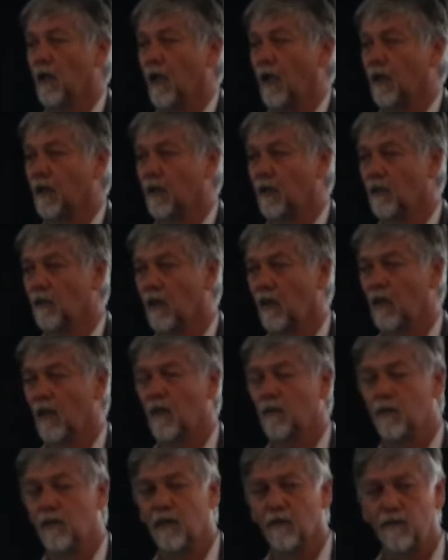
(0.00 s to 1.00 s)
And he
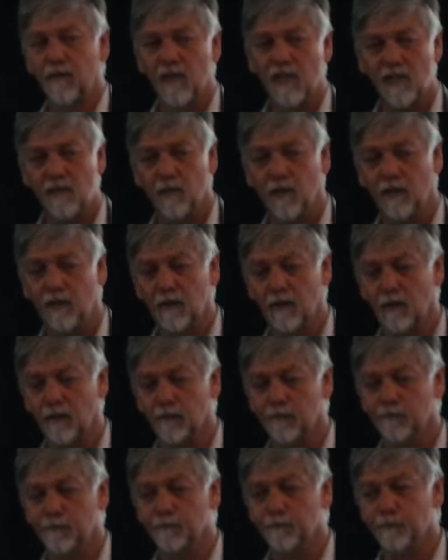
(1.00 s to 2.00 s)
opened the first one
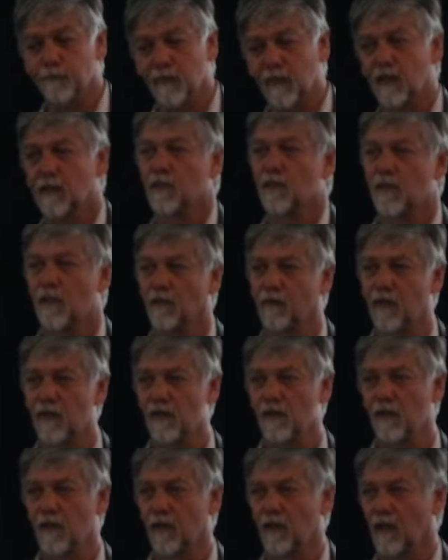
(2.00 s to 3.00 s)
and then shoved it
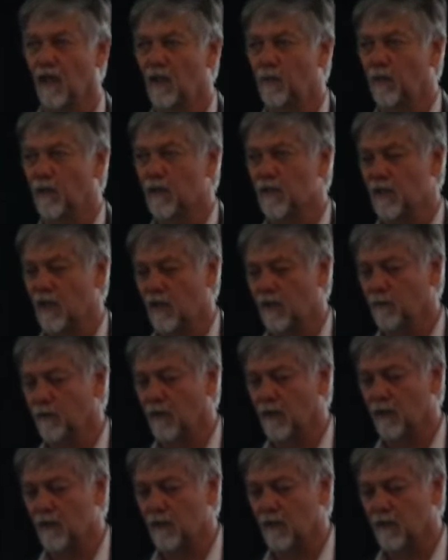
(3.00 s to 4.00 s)
aside, opened the second
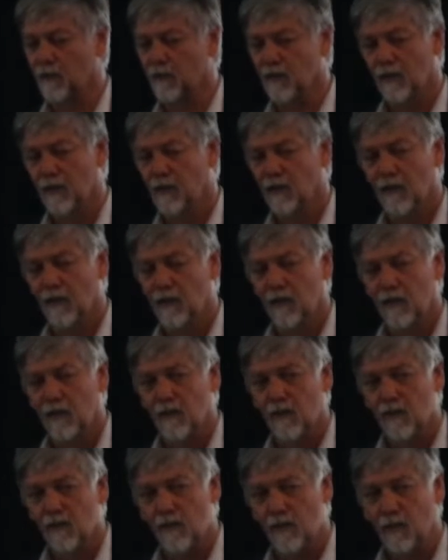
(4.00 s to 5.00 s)
one and said,
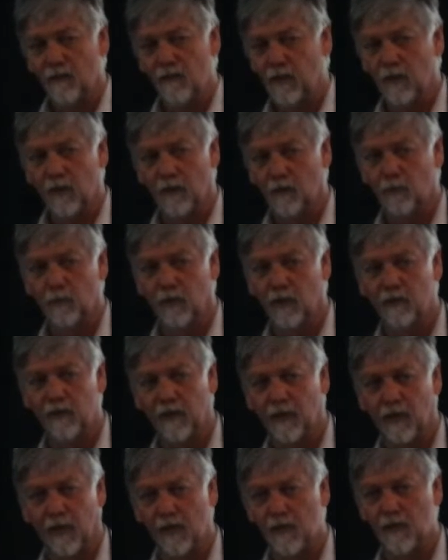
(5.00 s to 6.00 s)
Jeff, you've got to improve
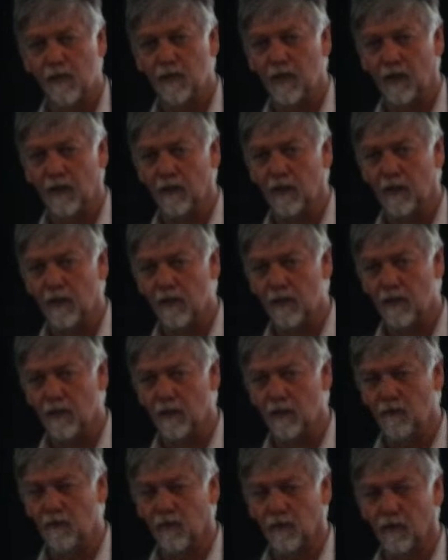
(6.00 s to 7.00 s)
your collection technique. He said,
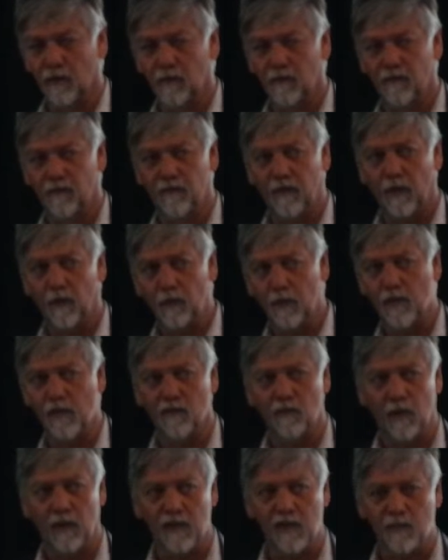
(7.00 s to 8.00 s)
you've got the foliage
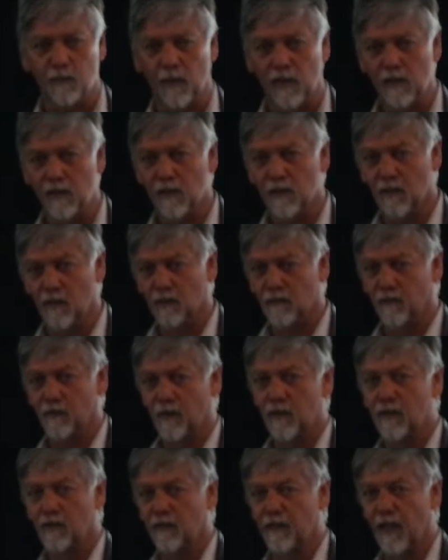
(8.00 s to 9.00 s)
of one species and the
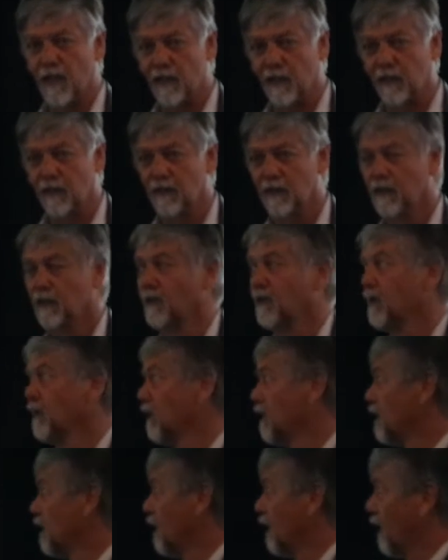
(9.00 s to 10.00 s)
fruit of another.
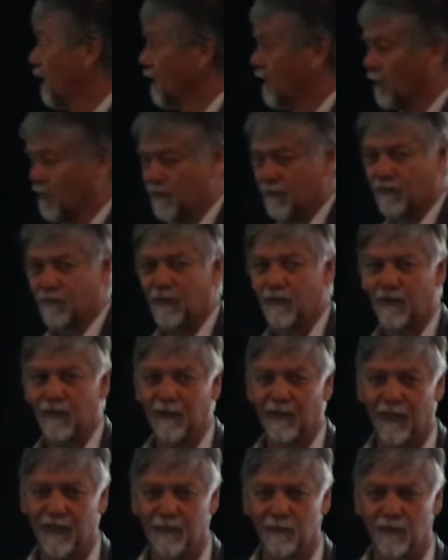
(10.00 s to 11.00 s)
And I was very
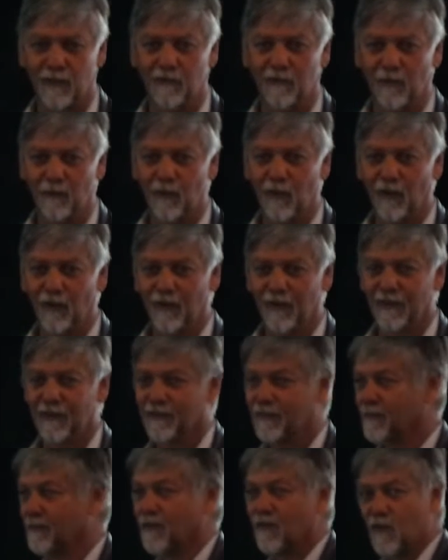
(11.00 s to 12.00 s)
glad to prove him wrong.
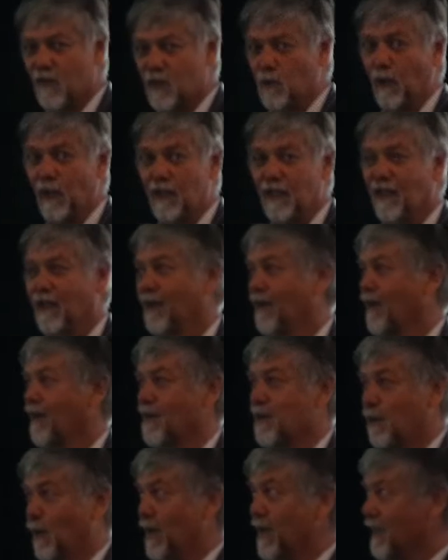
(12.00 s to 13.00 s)

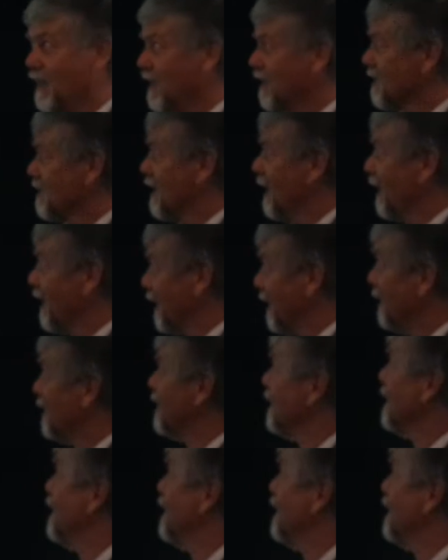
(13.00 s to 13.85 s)
20 years later.